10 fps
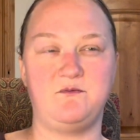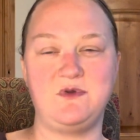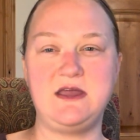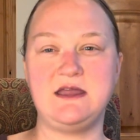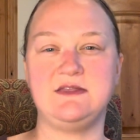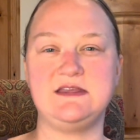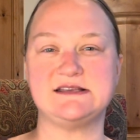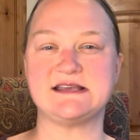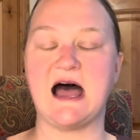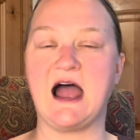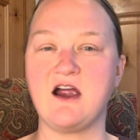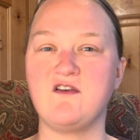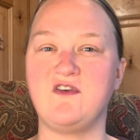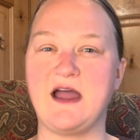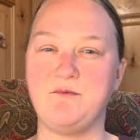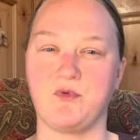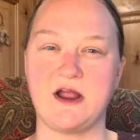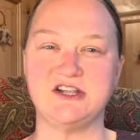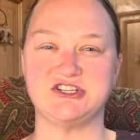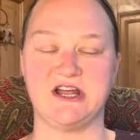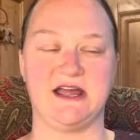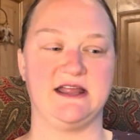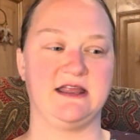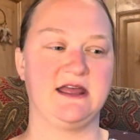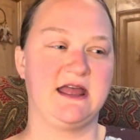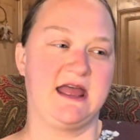be in these higher vibration